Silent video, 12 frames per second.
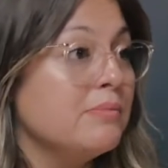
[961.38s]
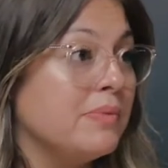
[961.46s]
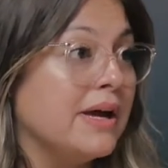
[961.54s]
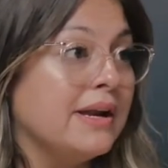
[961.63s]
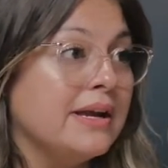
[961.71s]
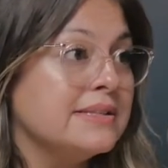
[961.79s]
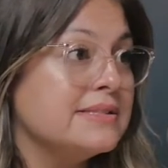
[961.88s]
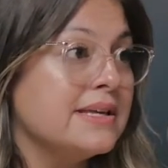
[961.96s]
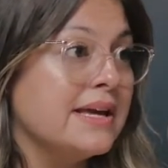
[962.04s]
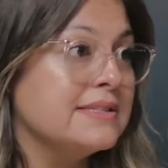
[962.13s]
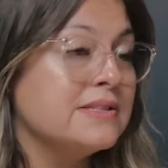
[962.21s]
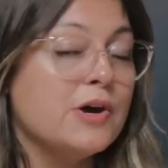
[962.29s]
But
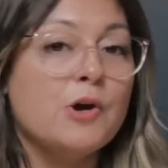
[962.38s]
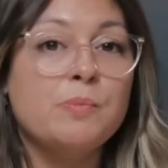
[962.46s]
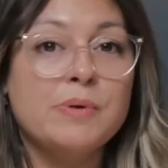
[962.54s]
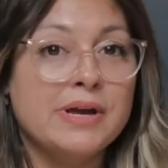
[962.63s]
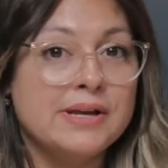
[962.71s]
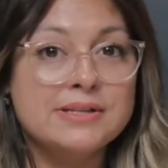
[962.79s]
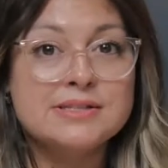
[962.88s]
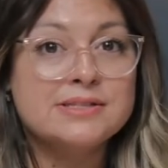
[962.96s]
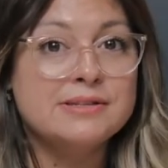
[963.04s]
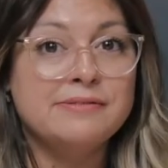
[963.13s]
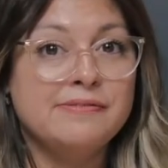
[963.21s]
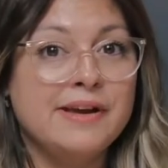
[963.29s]
it's open
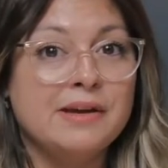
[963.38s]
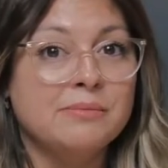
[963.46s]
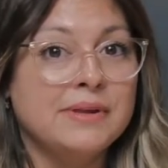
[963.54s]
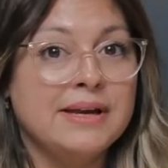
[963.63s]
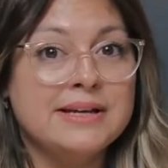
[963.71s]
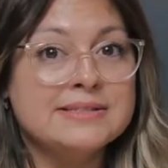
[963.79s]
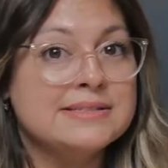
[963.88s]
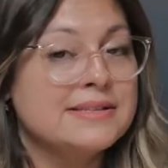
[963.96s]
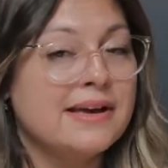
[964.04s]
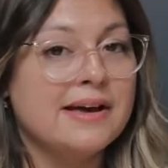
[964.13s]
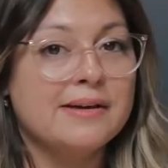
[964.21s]
to families